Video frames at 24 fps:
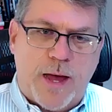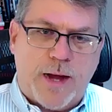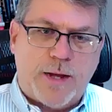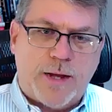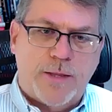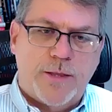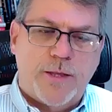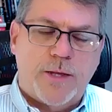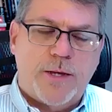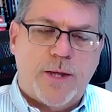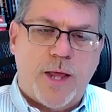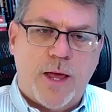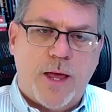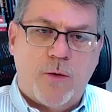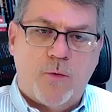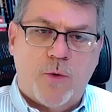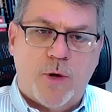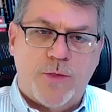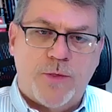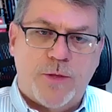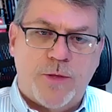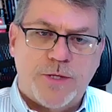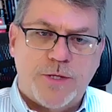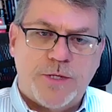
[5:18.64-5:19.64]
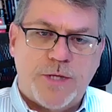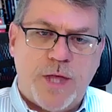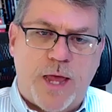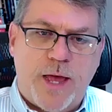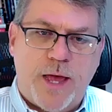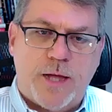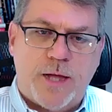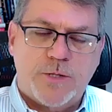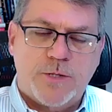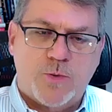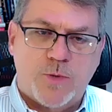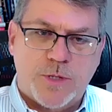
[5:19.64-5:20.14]
in the day when the
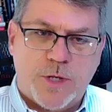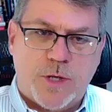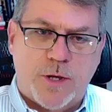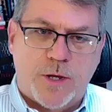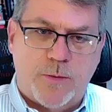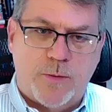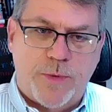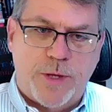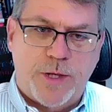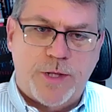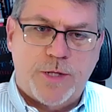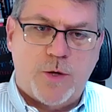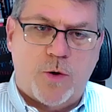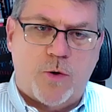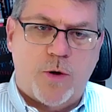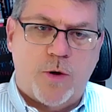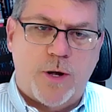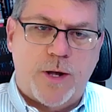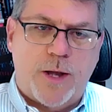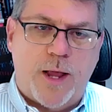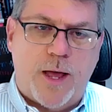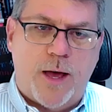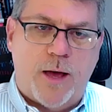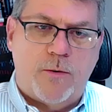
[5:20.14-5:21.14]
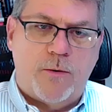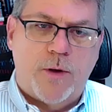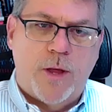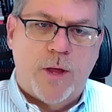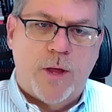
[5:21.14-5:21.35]
Sands was going to be torn down,